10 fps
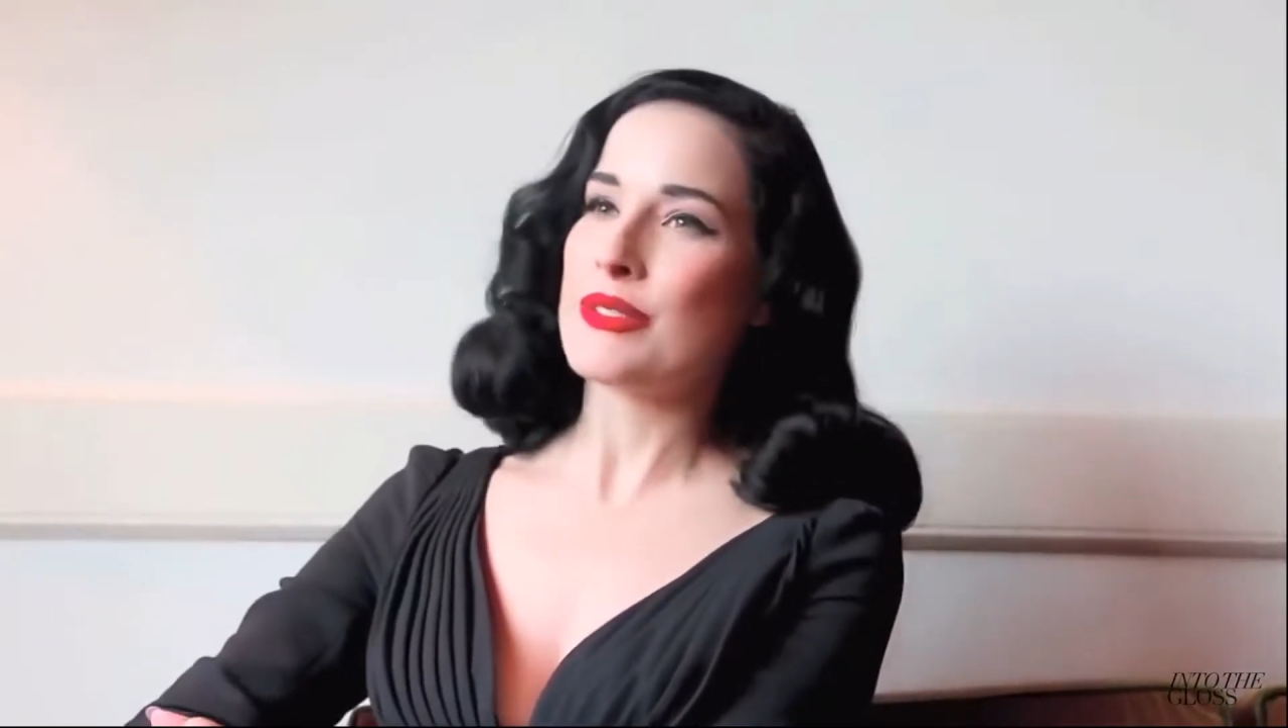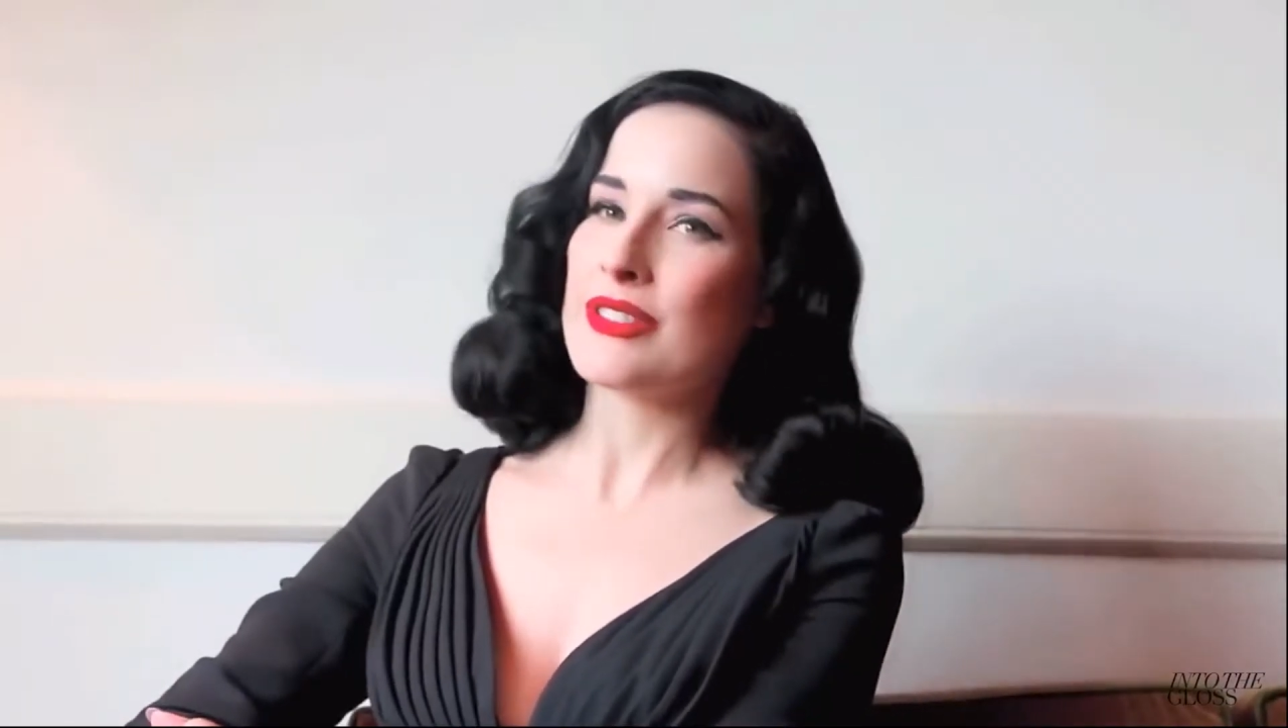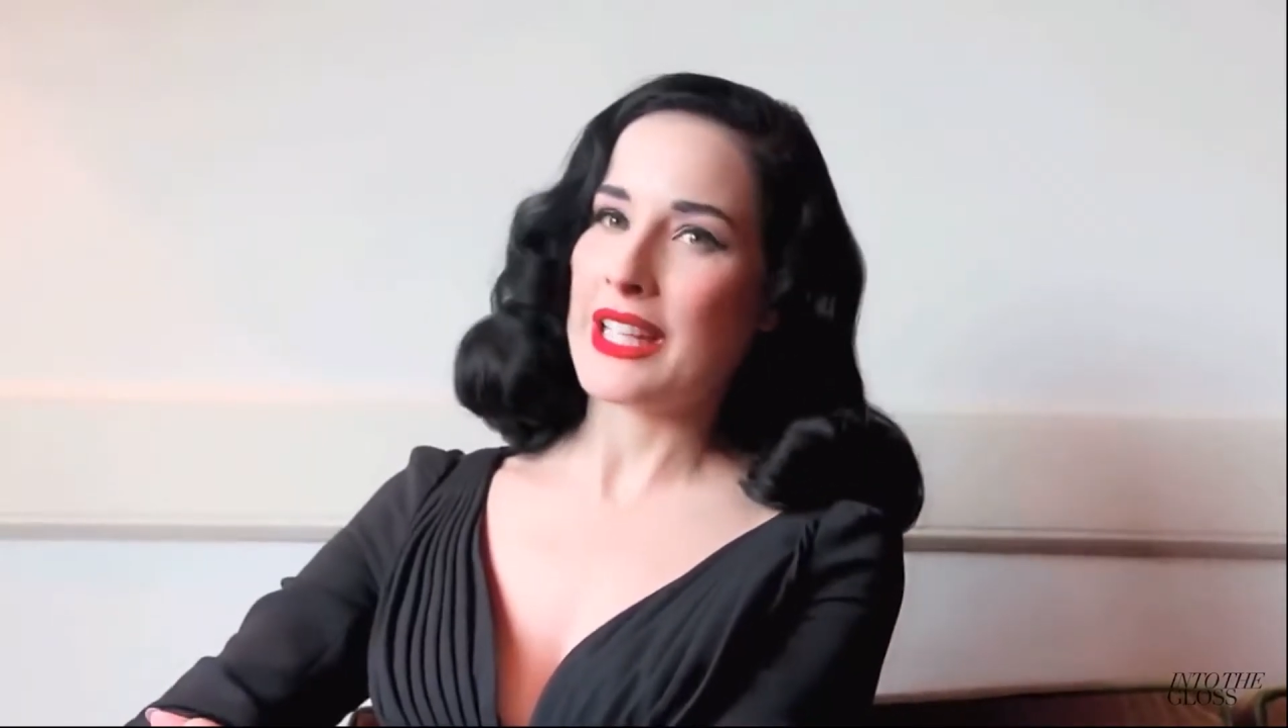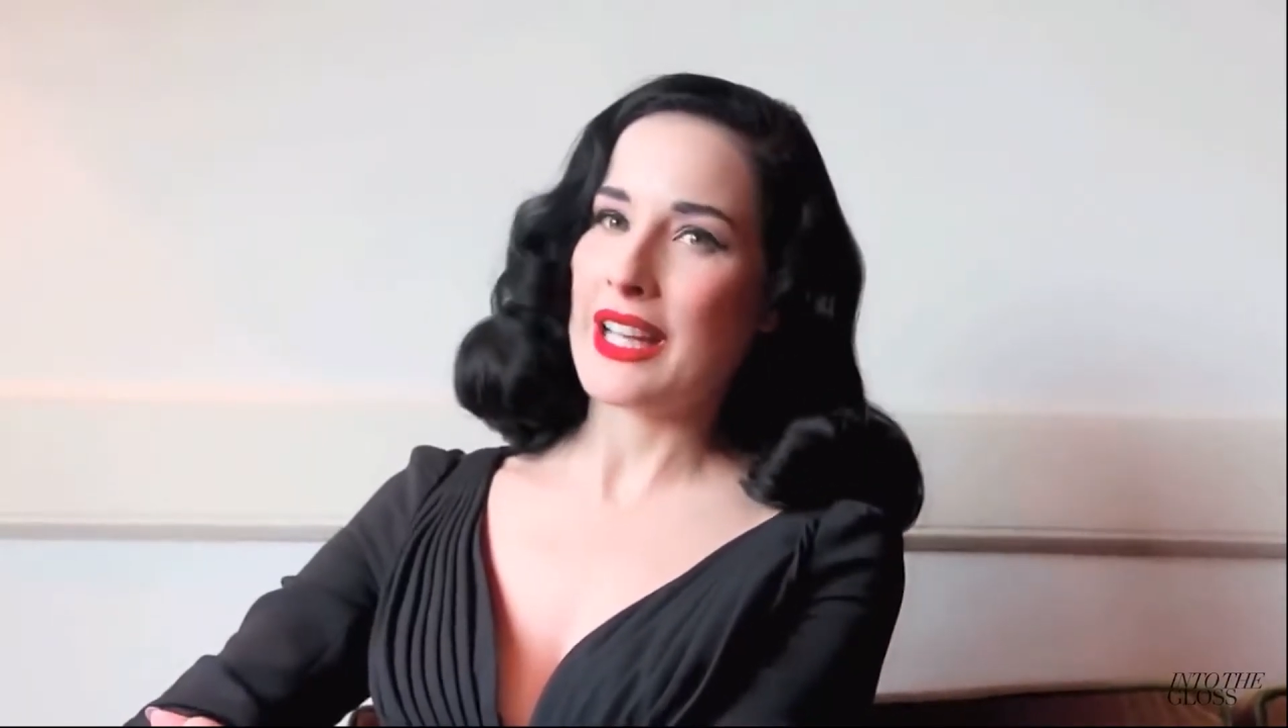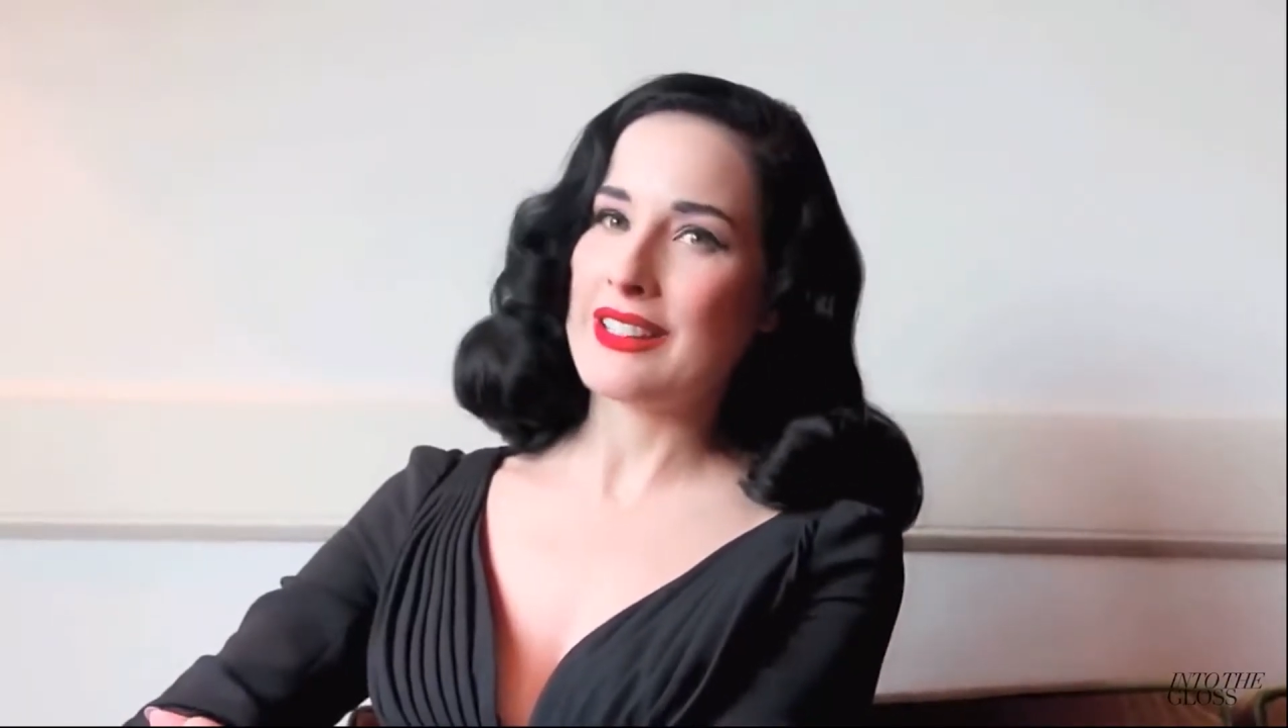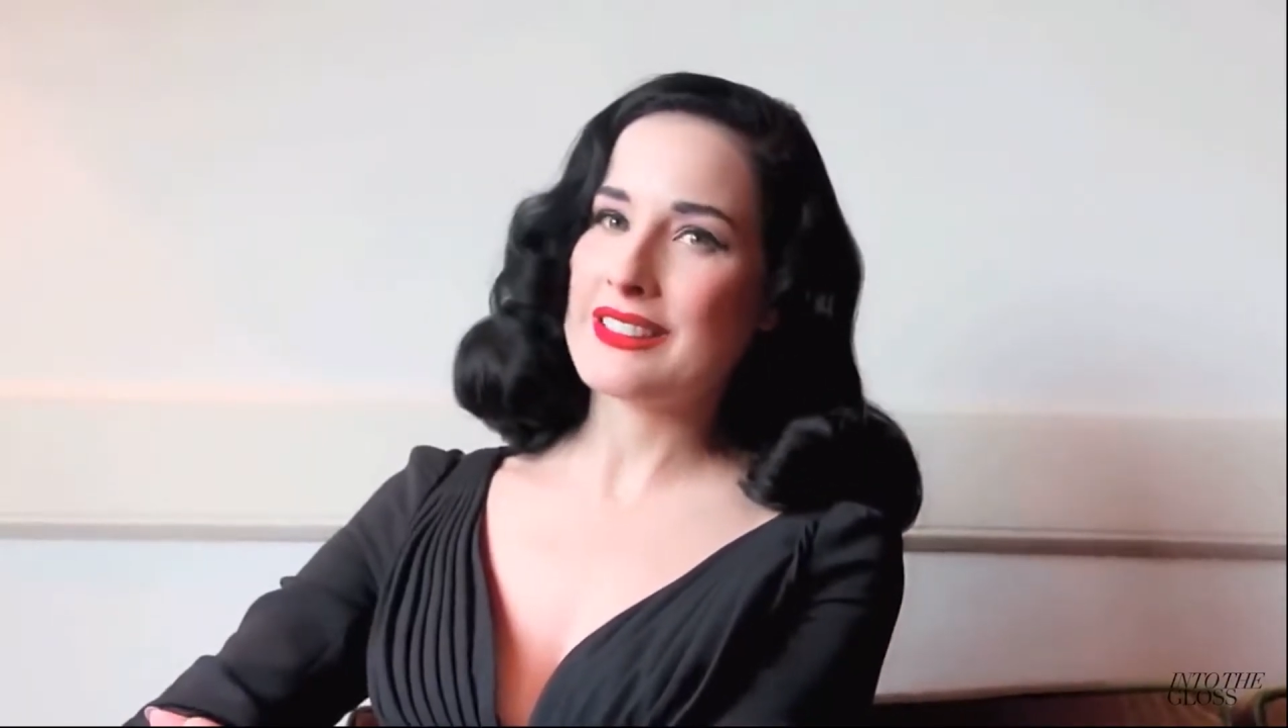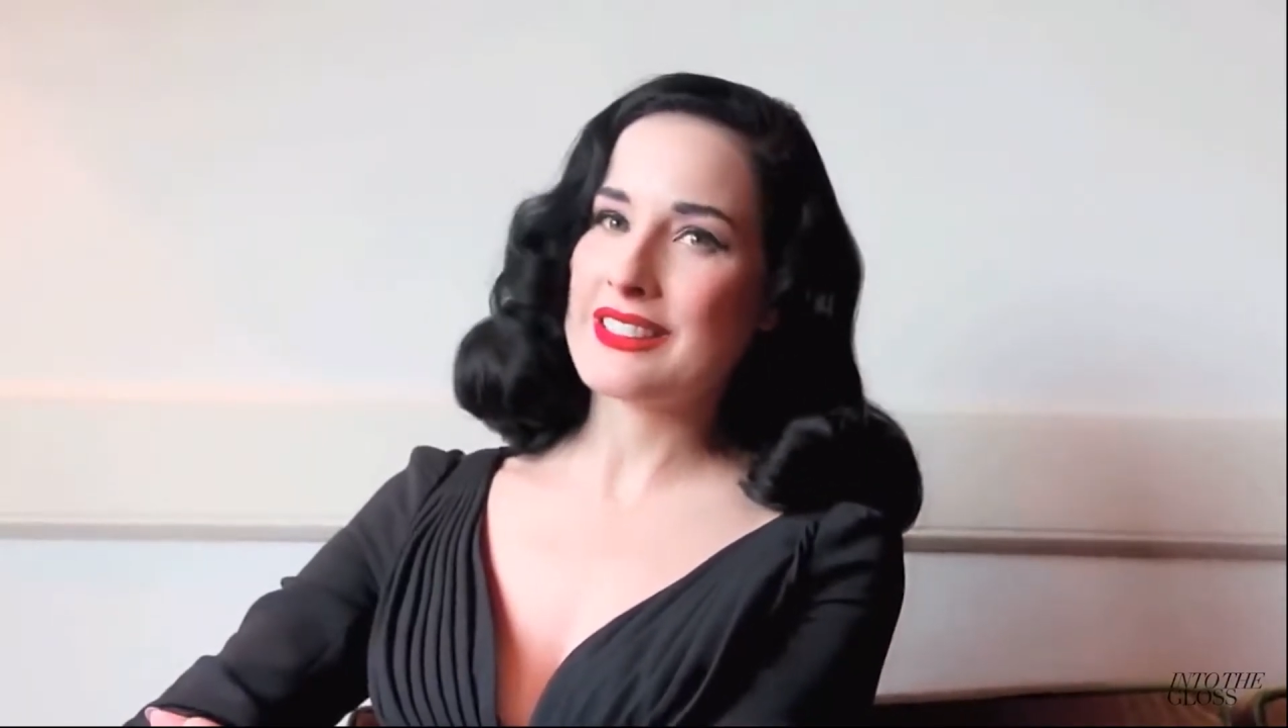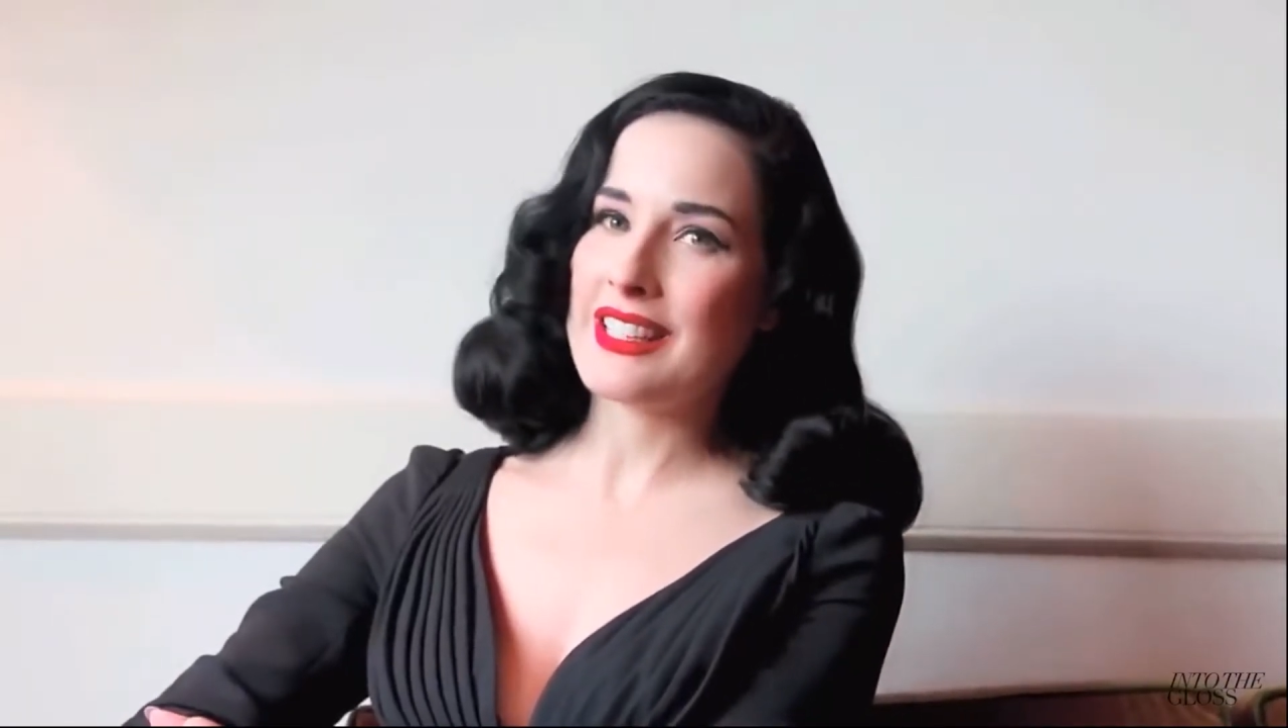forget,